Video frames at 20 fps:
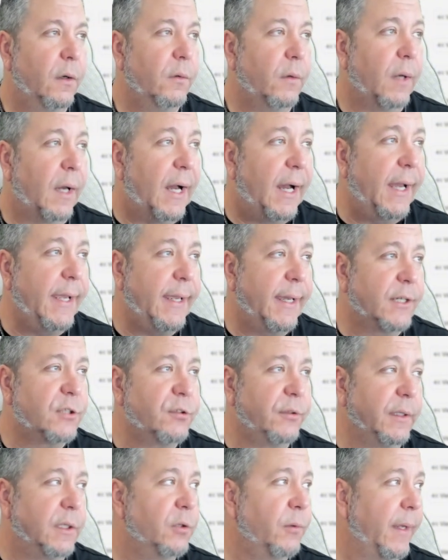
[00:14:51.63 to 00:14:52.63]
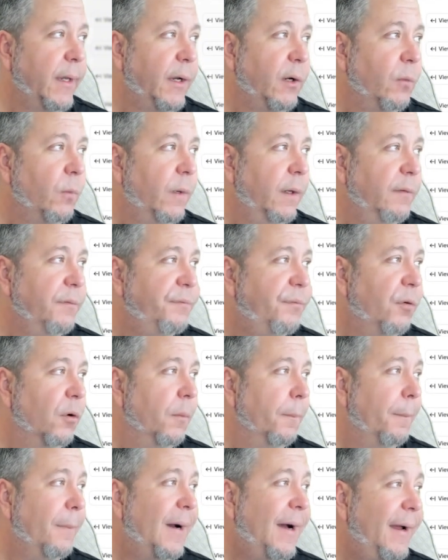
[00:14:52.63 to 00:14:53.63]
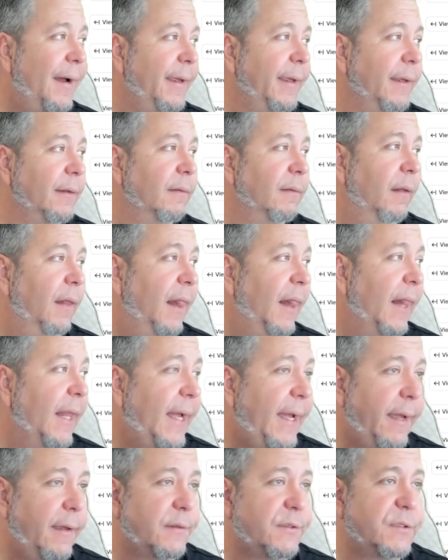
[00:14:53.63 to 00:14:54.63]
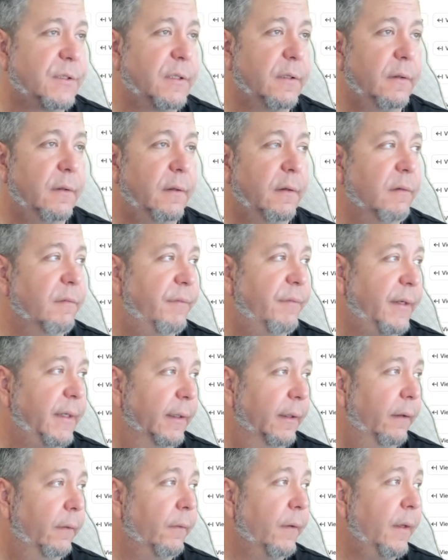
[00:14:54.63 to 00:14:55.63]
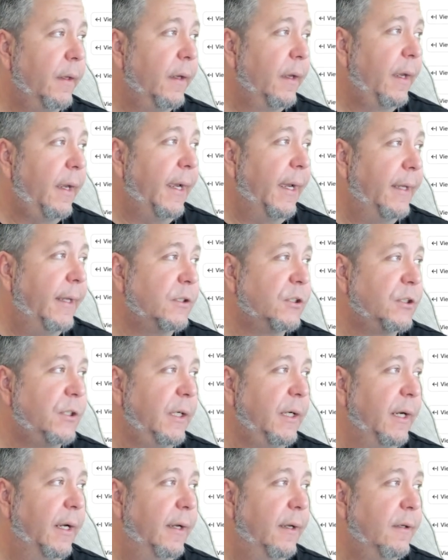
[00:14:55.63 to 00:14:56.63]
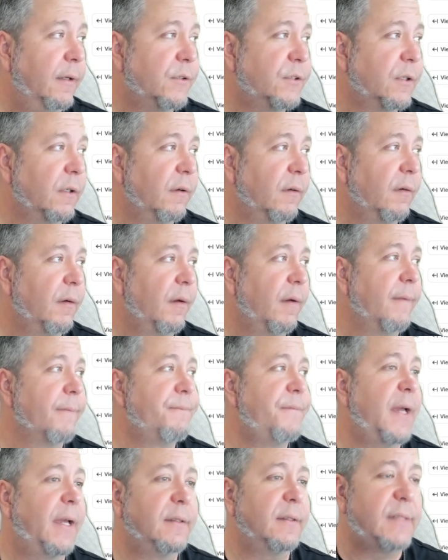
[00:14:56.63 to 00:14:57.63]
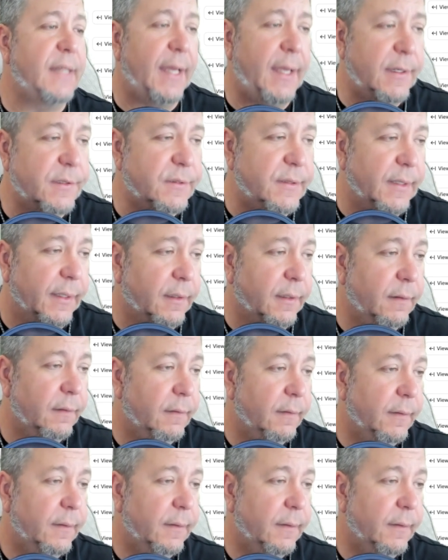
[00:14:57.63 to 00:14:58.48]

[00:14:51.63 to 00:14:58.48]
I actually created one for my last video, and she is fantastic.